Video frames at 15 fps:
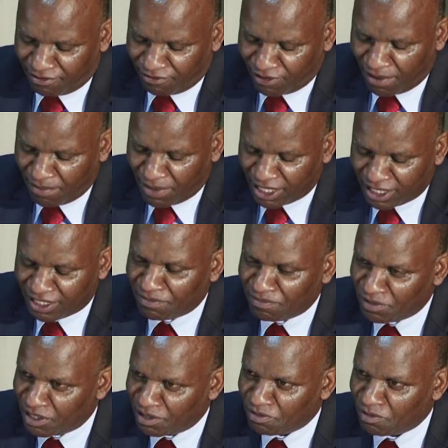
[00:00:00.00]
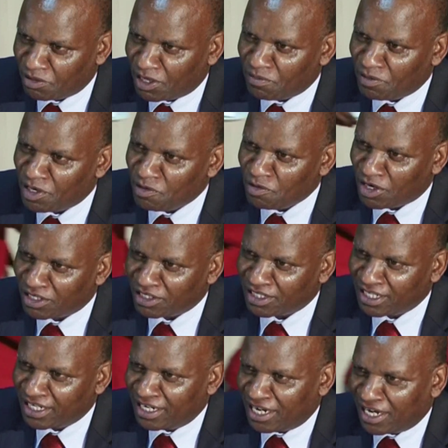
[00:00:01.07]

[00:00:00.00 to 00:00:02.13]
farmers, the main ones,